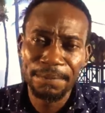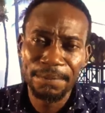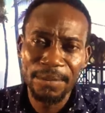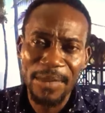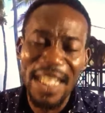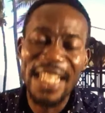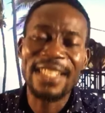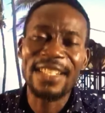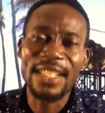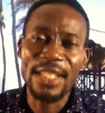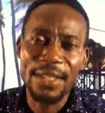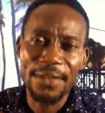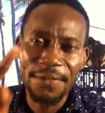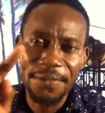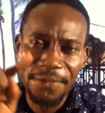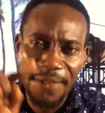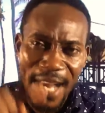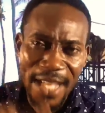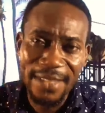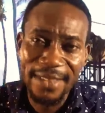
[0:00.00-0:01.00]
it is
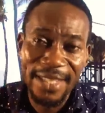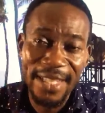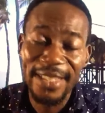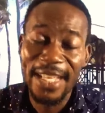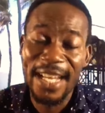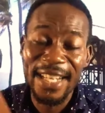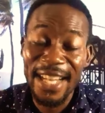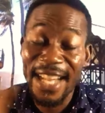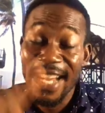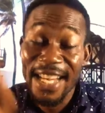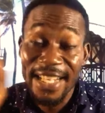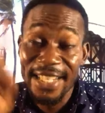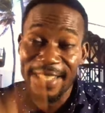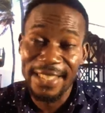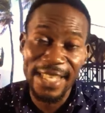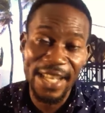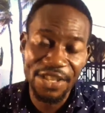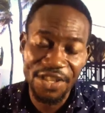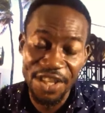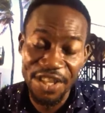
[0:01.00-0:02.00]
faster than any
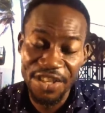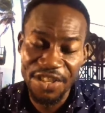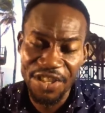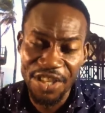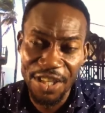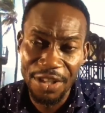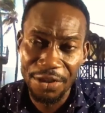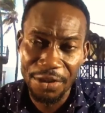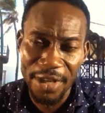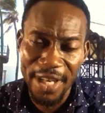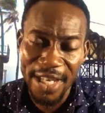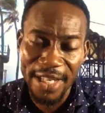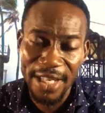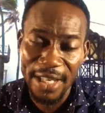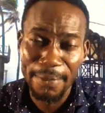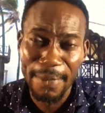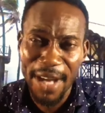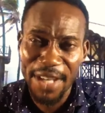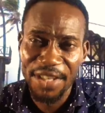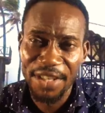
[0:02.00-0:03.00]
search engine you can
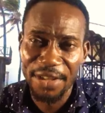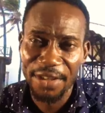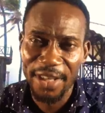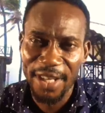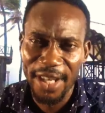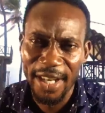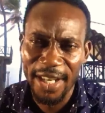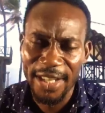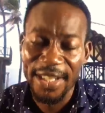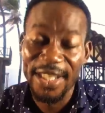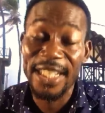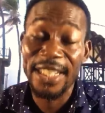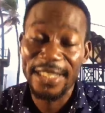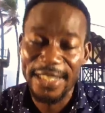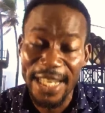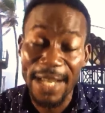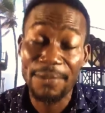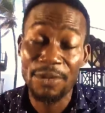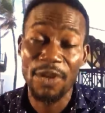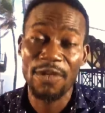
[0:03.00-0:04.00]
imagine on earth in
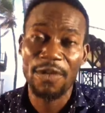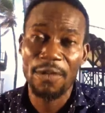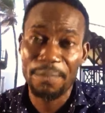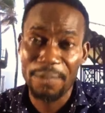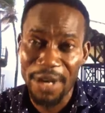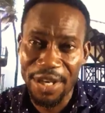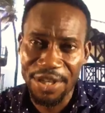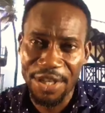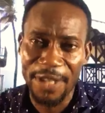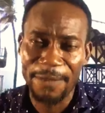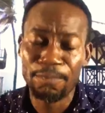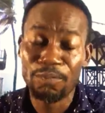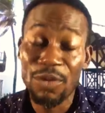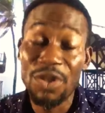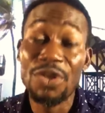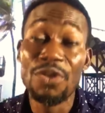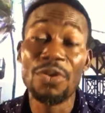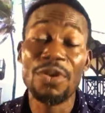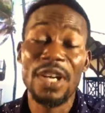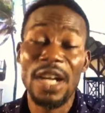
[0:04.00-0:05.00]
terms of operation.
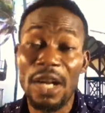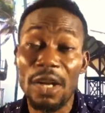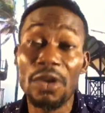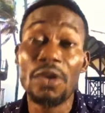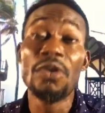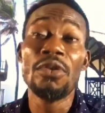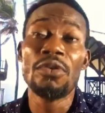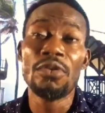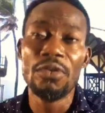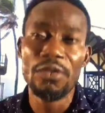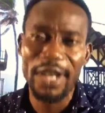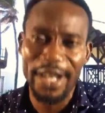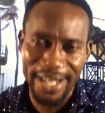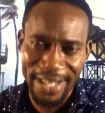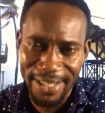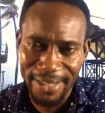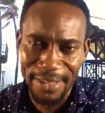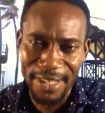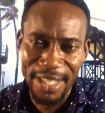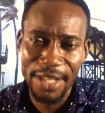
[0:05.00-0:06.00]
You
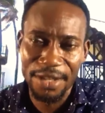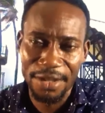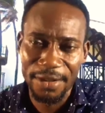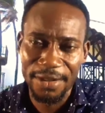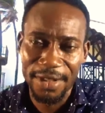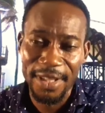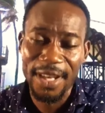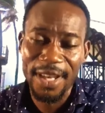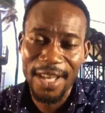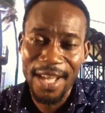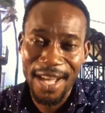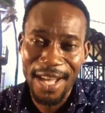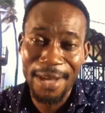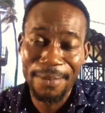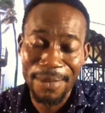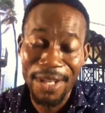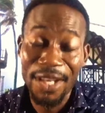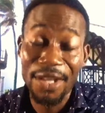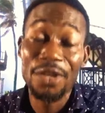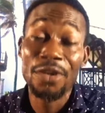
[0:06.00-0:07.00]
googling issues. I
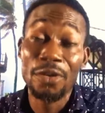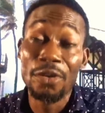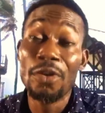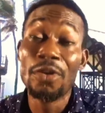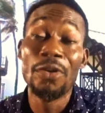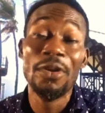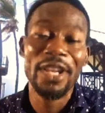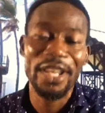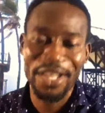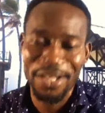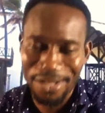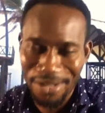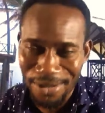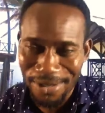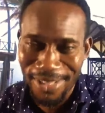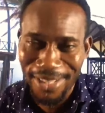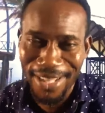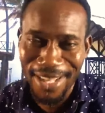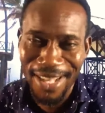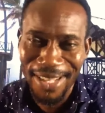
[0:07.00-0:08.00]
mean, you Google
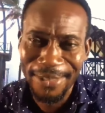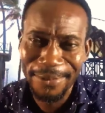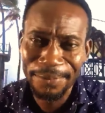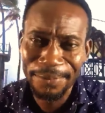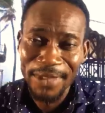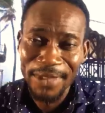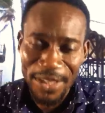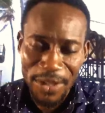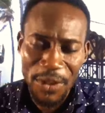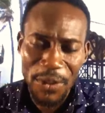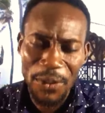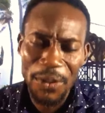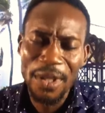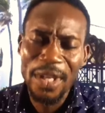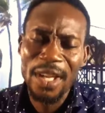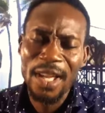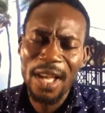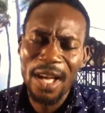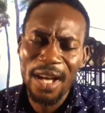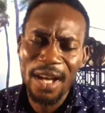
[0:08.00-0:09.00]
issues here. So,
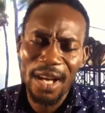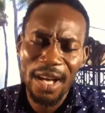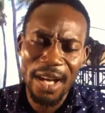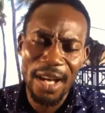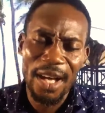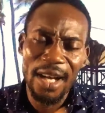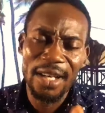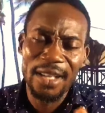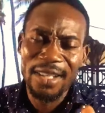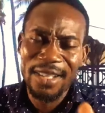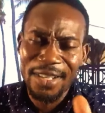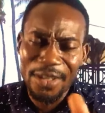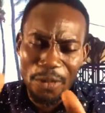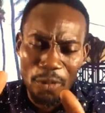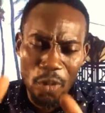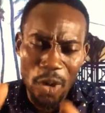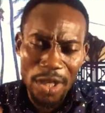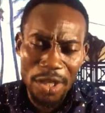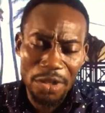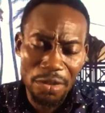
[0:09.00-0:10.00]
uh,
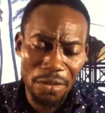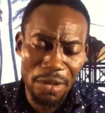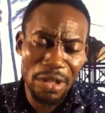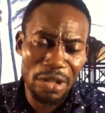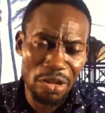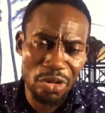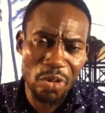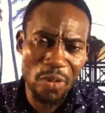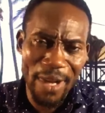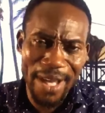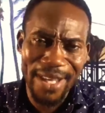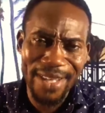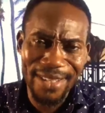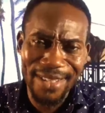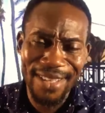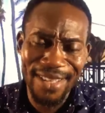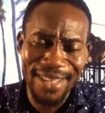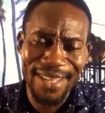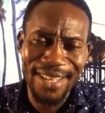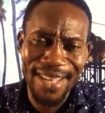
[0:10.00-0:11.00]
what you are doing
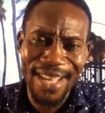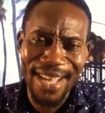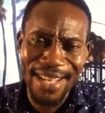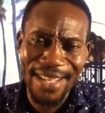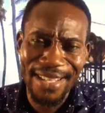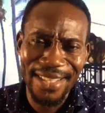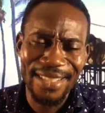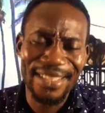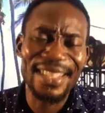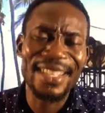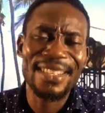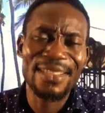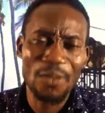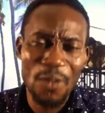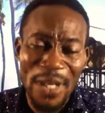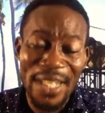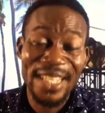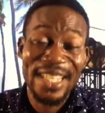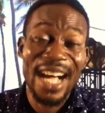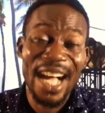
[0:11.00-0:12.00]
here is
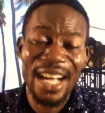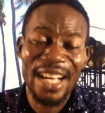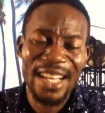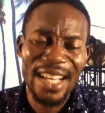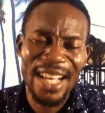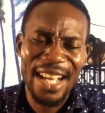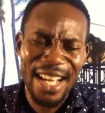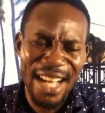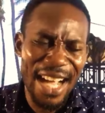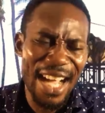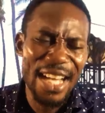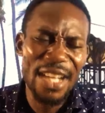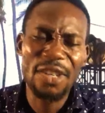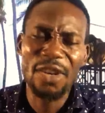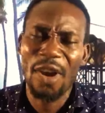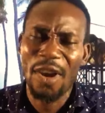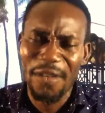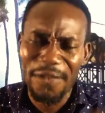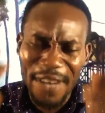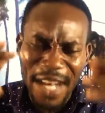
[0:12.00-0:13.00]
with a kind
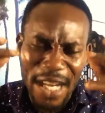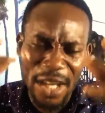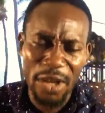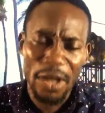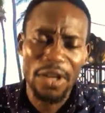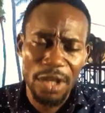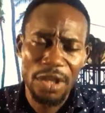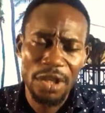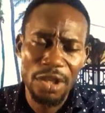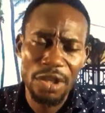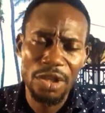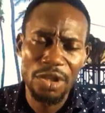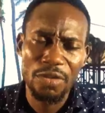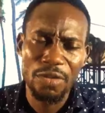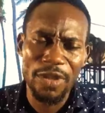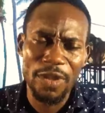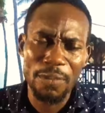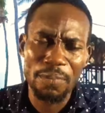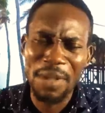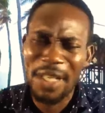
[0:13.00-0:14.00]
of an
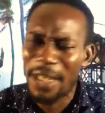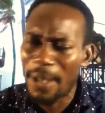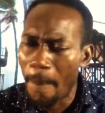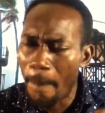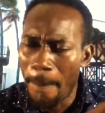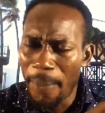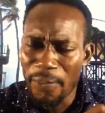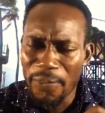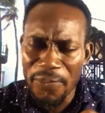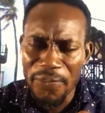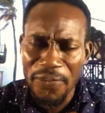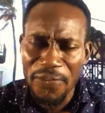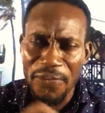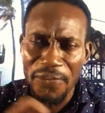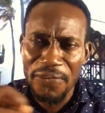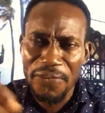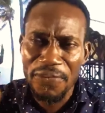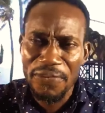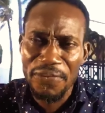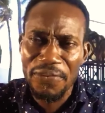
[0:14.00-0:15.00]
unusual speed.
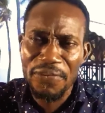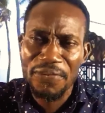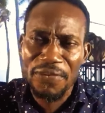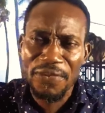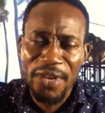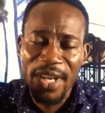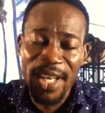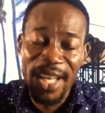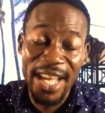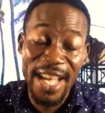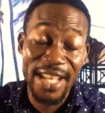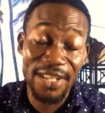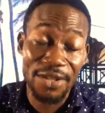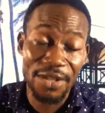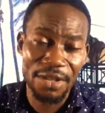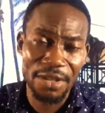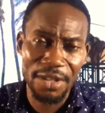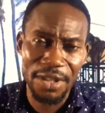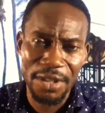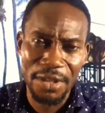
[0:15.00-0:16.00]
It's
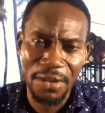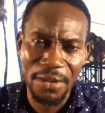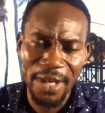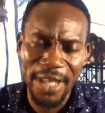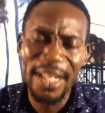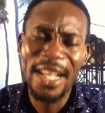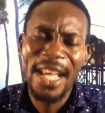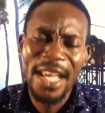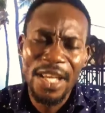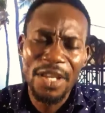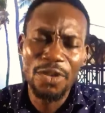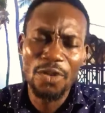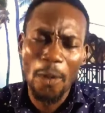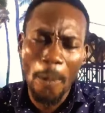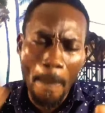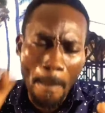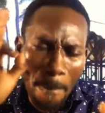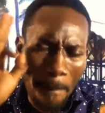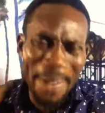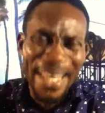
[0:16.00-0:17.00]
just going.
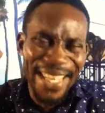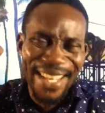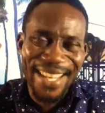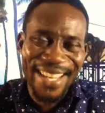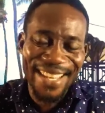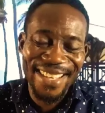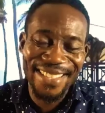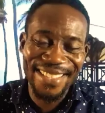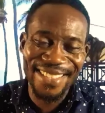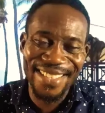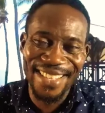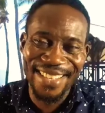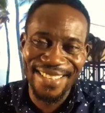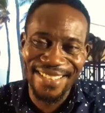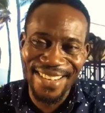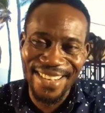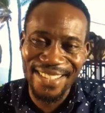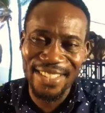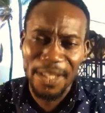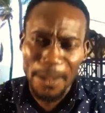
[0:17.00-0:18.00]
You pick
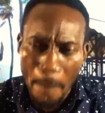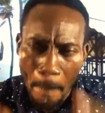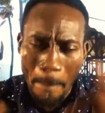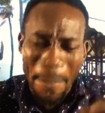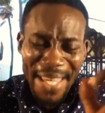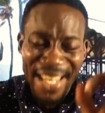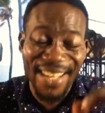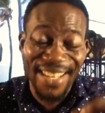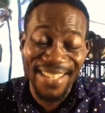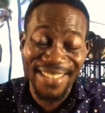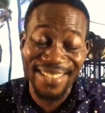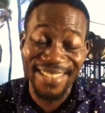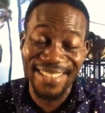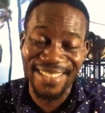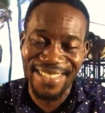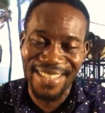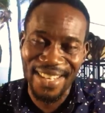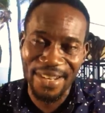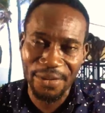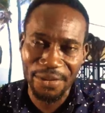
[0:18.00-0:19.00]
secrets, pick
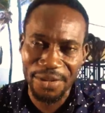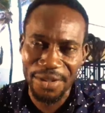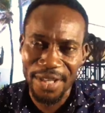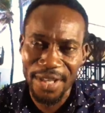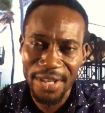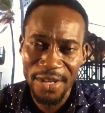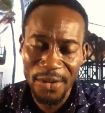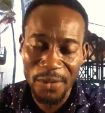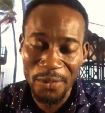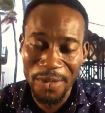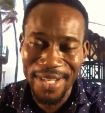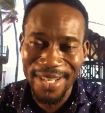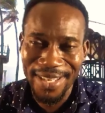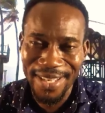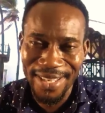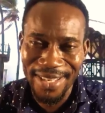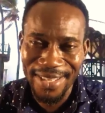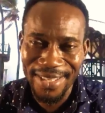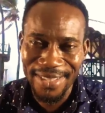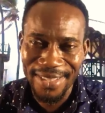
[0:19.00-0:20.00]
details with
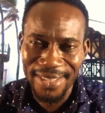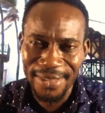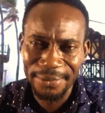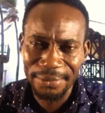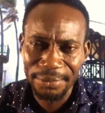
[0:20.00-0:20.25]
ease.